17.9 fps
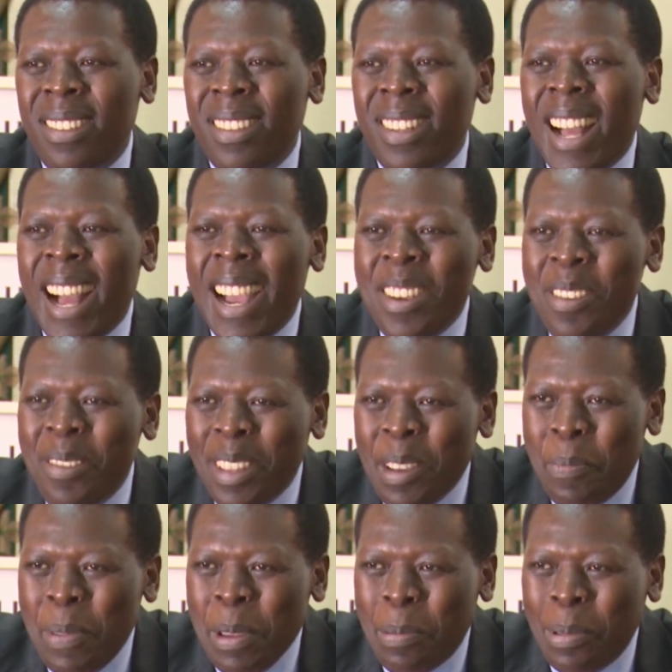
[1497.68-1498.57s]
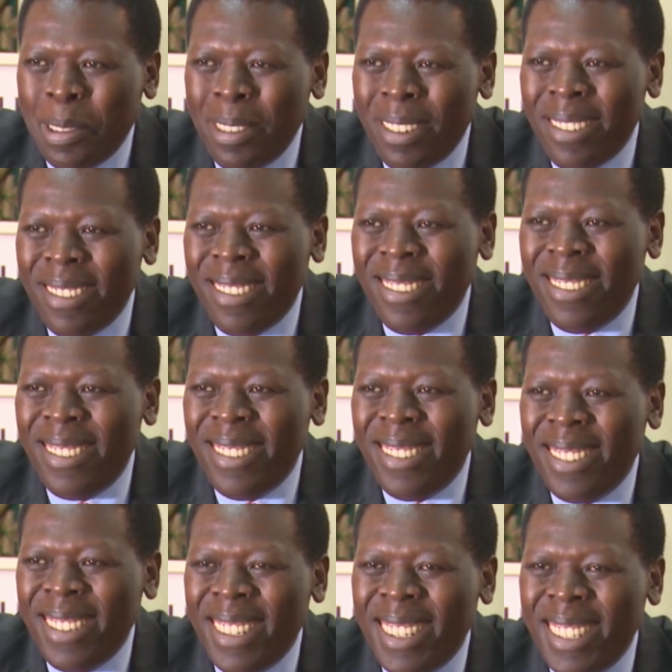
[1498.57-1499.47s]
Are you the people?
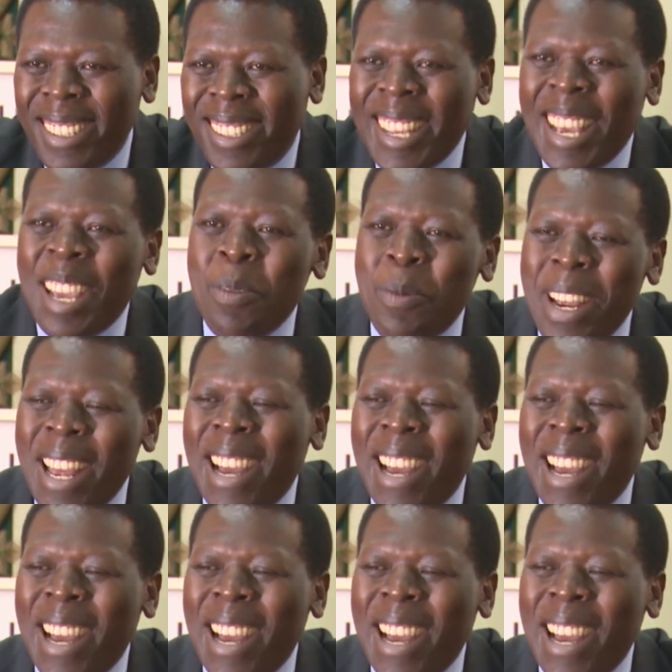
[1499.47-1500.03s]
Say, we